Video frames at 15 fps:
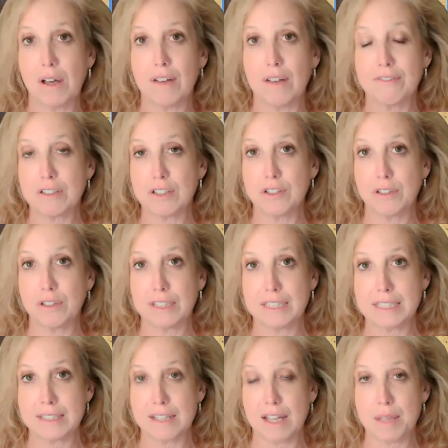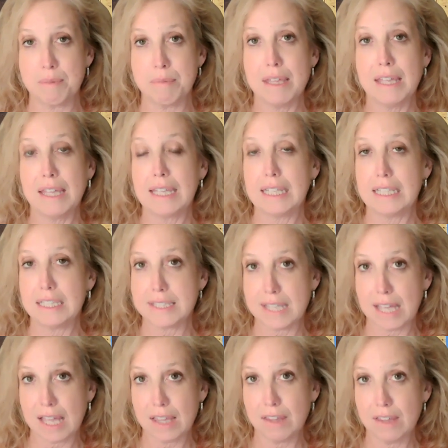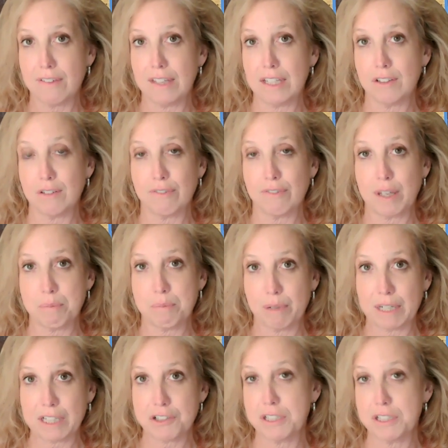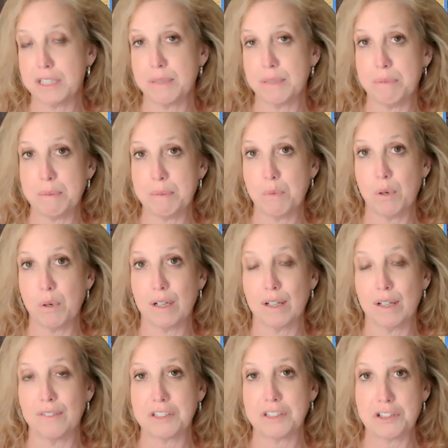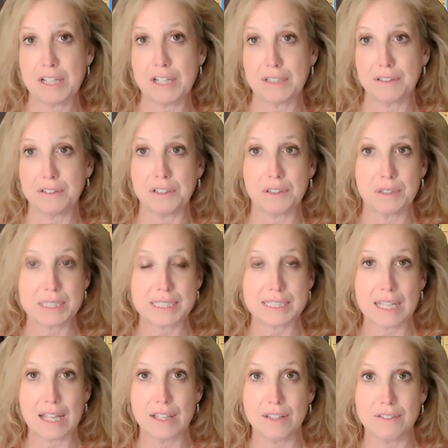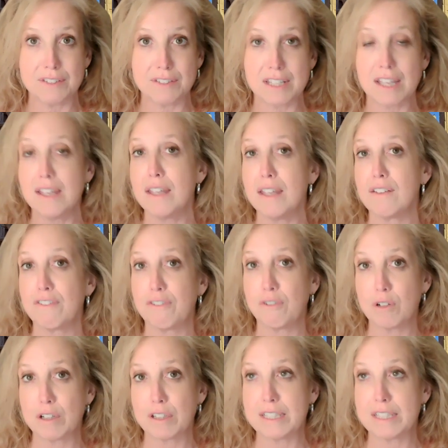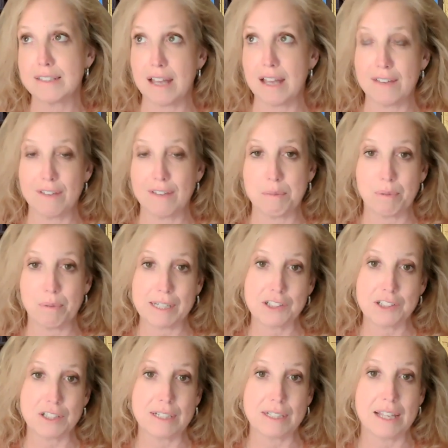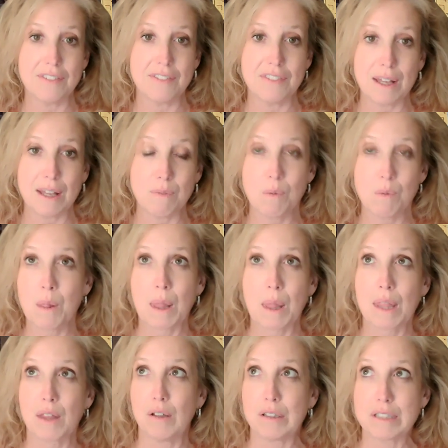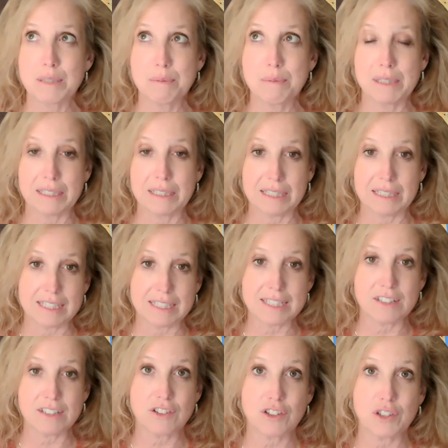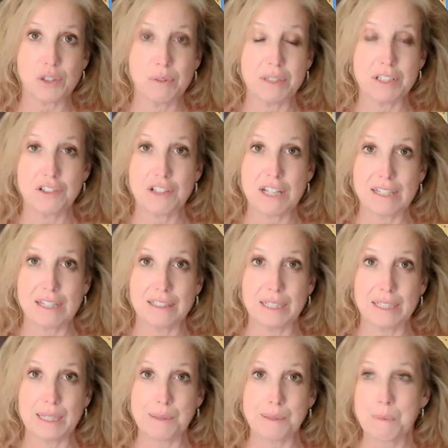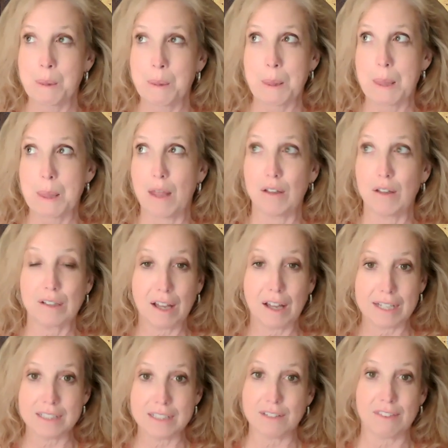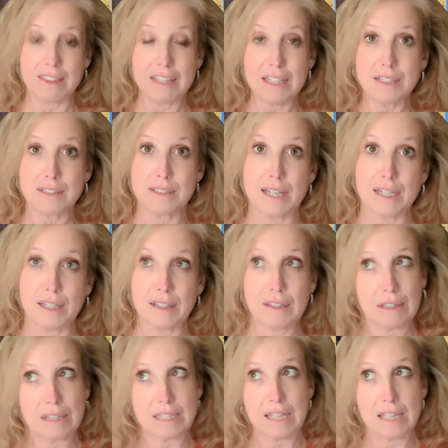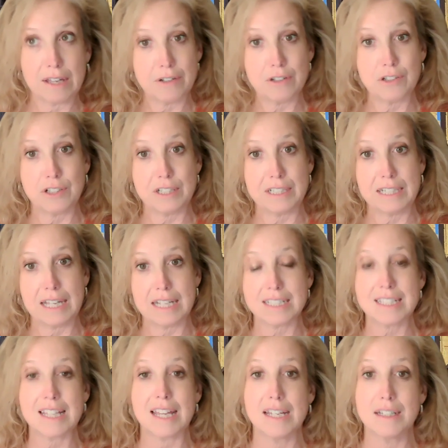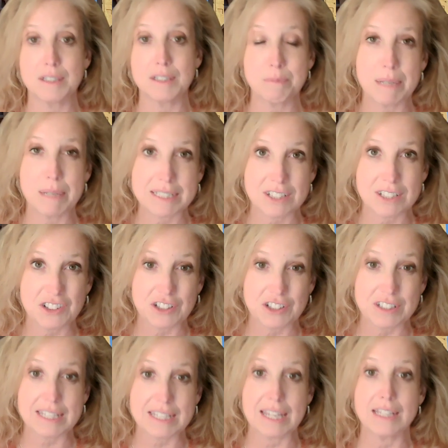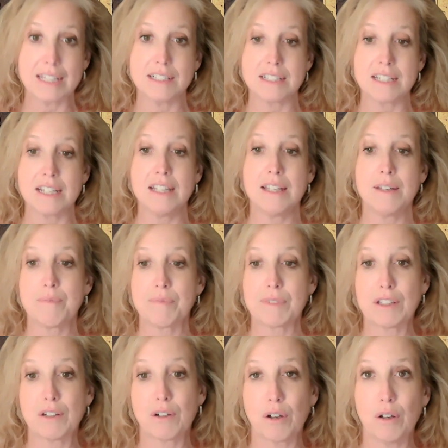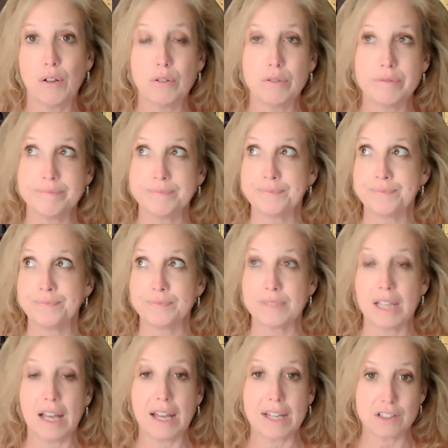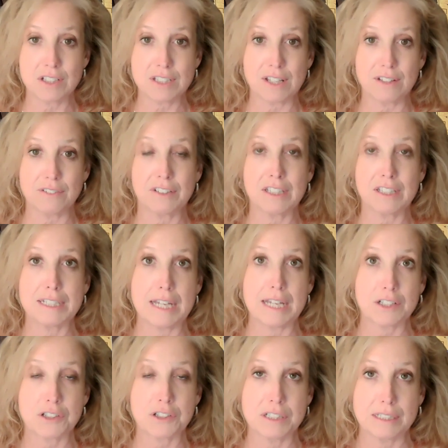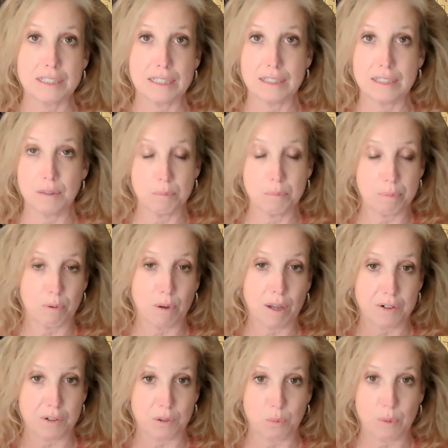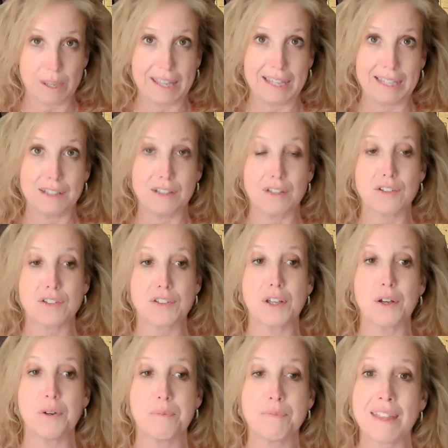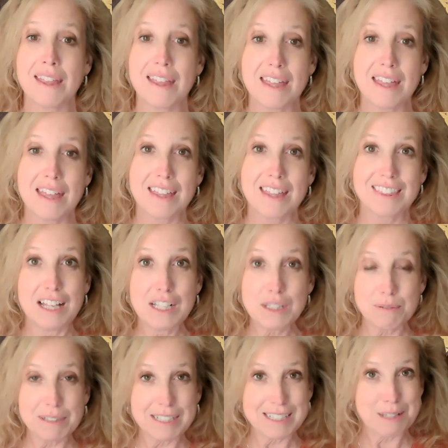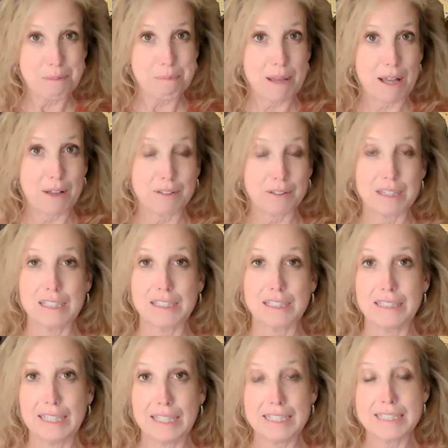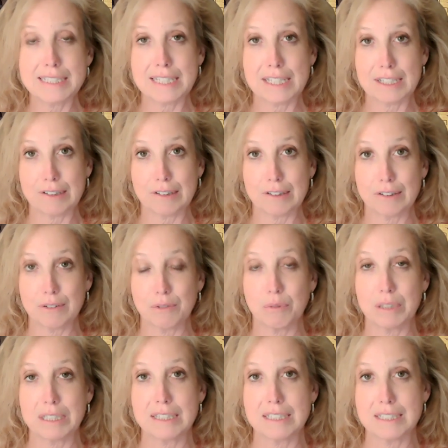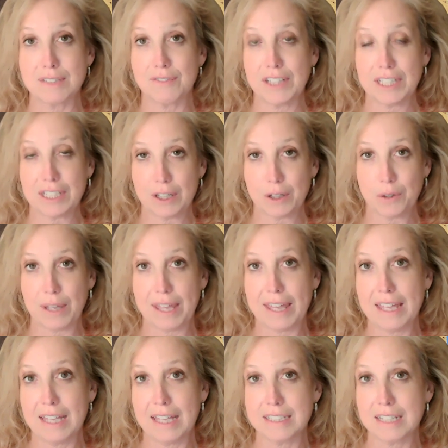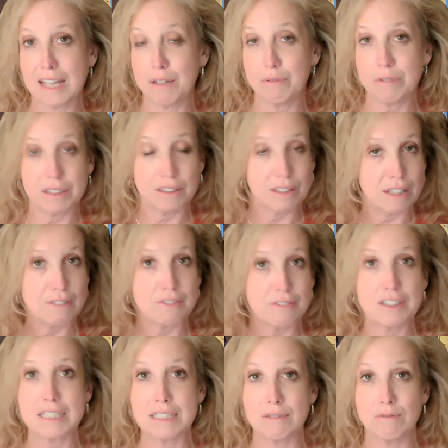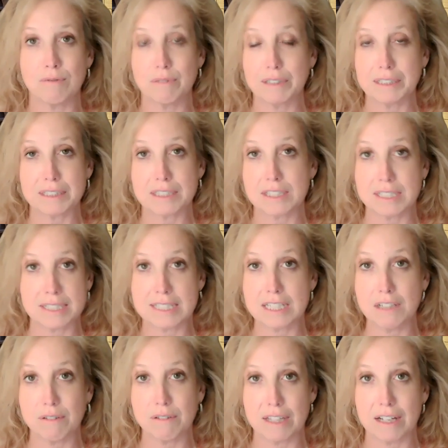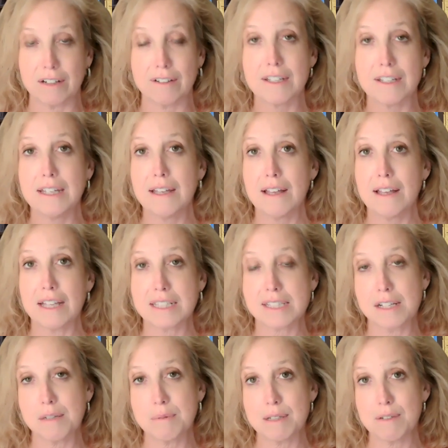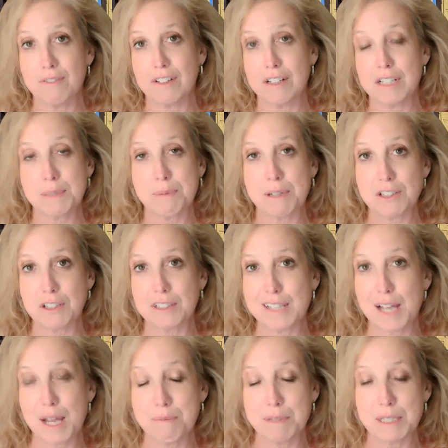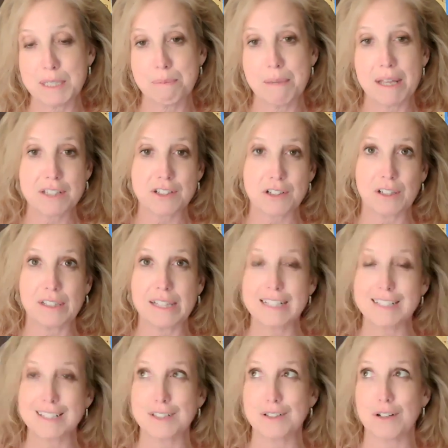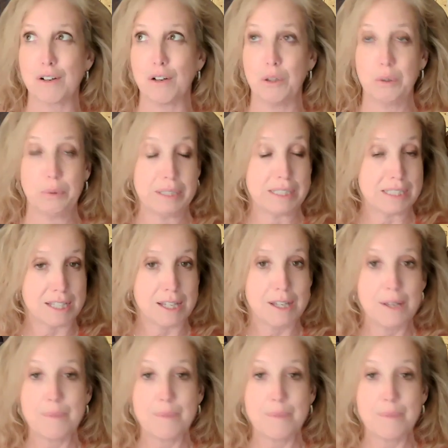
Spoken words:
offered during this time is to elevate your vibration to be more of a channel yourselves for this high vibration. And that ultimately assists you in channeling all kinds of things like the energy, yes, and messages and your own higher self connection in a broader way. So that's what it's about. The link is here with this video, and I would love to see you there. It's going to be a very special time. These master classes are always